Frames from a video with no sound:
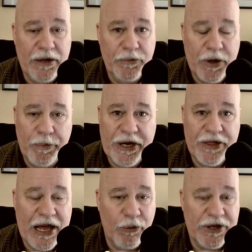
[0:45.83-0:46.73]
Compare
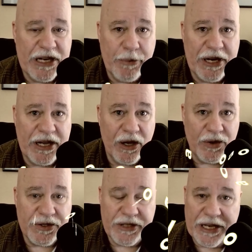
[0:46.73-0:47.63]
that with anybody
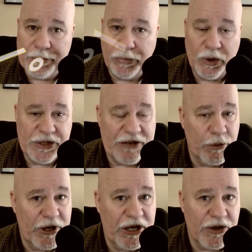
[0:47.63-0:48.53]
else and it blows
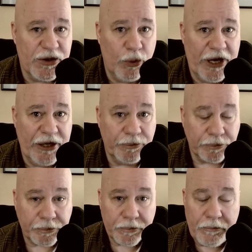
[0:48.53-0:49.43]
everybody else away.
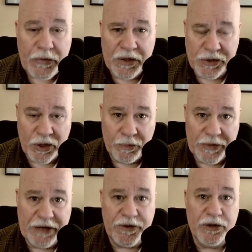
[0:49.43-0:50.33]
So
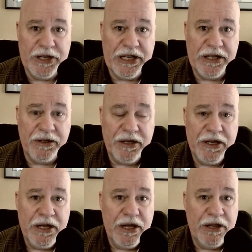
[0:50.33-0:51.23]
if you're needing
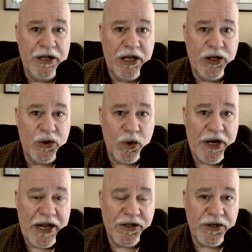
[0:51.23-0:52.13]
the short
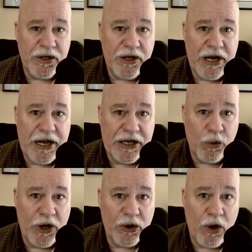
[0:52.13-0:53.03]
answer and you
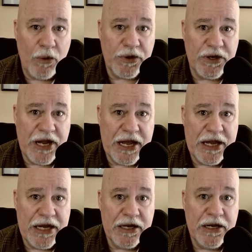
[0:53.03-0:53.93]
want to go on with your
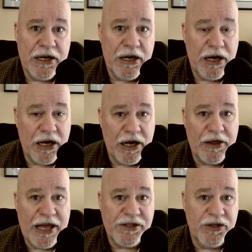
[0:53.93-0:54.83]
day,
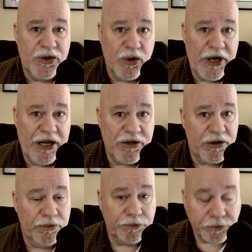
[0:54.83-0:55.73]
that's the short
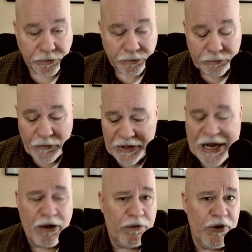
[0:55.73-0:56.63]
answer.
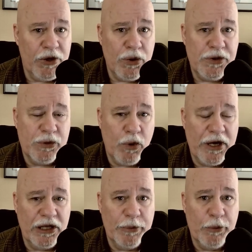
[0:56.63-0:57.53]
Now, for those that want a
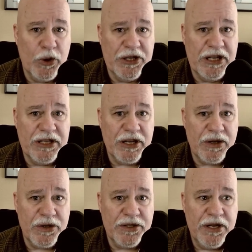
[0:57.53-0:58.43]
little bit more
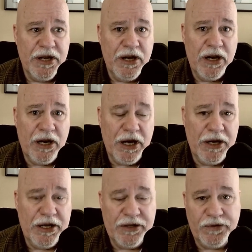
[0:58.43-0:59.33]
details on
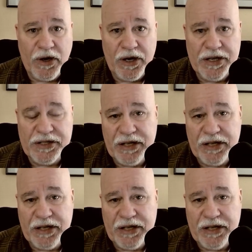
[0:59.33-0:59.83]
as far as